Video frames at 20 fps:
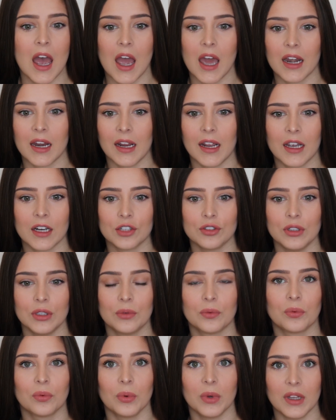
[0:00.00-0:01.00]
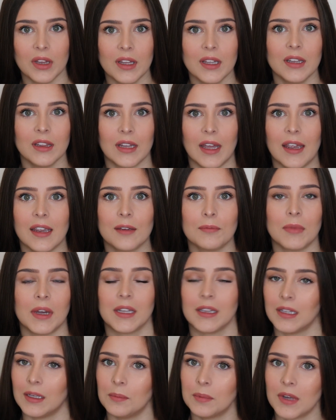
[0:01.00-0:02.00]
and I actually really like my
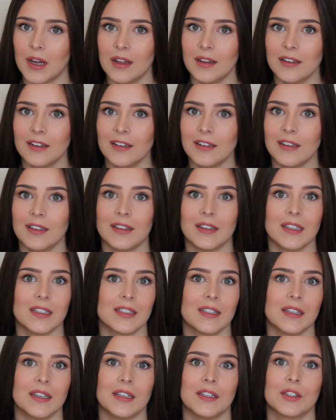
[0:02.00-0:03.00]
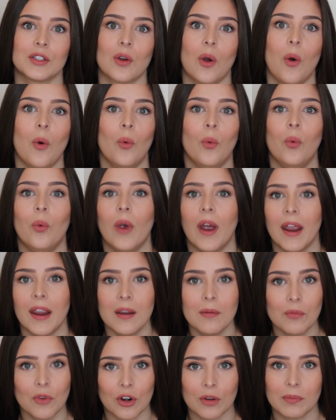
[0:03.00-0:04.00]
lip color, and this is
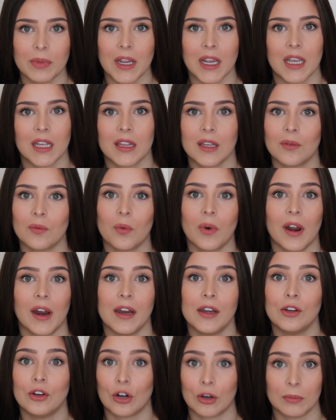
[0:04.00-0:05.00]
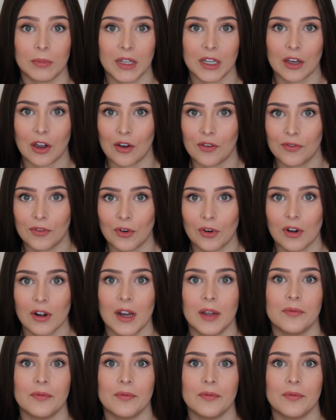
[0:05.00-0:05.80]
way more pink than what I normally go for.